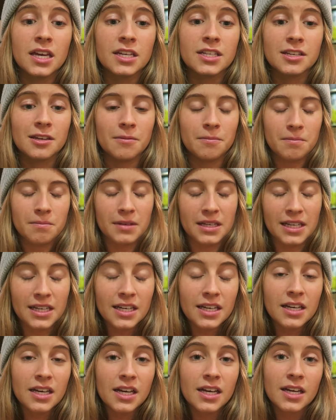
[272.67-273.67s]
to
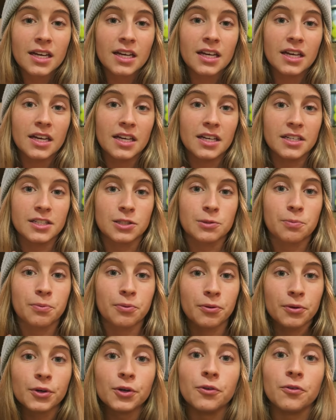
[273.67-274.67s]
me, is
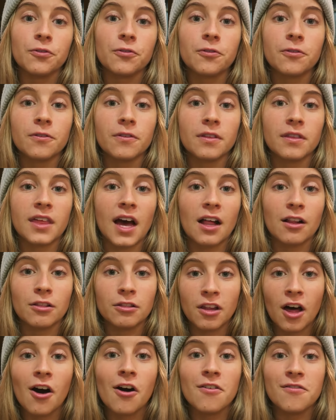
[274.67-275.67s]
proof that
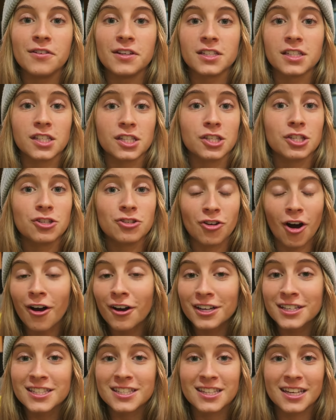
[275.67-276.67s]
love is the
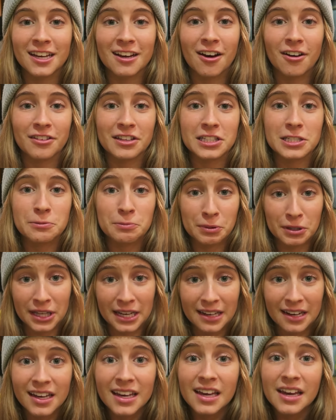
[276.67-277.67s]
strongest thing on this
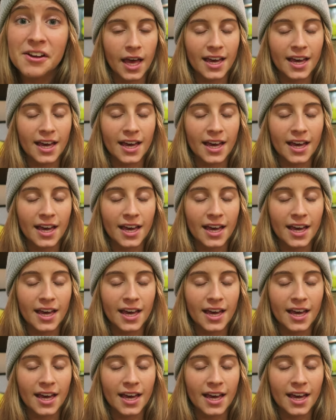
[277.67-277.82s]
planet.